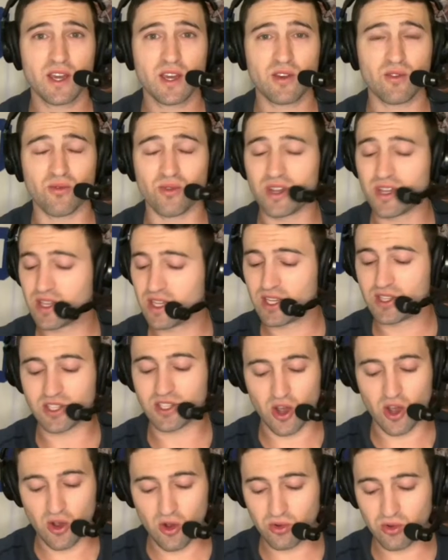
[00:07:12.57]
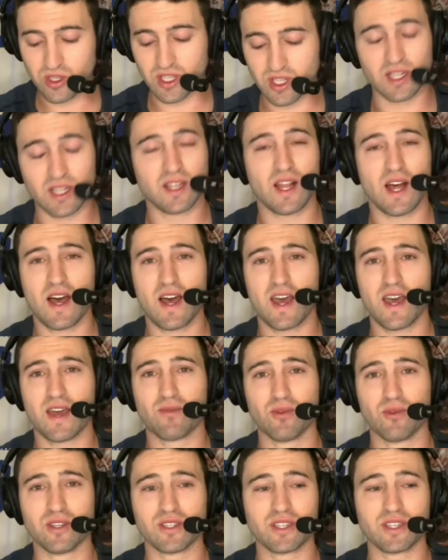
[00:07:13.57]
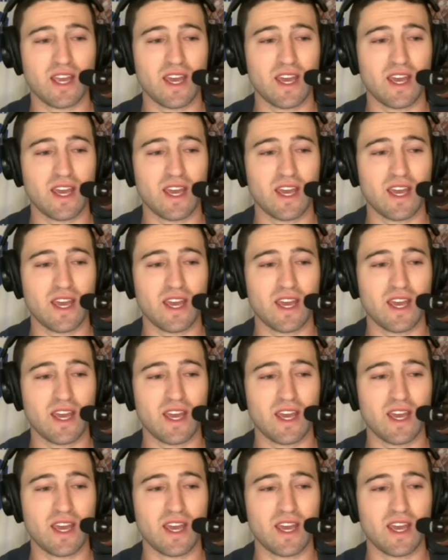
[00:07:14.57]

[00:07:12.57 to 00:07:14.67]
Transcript: really toes the line, was,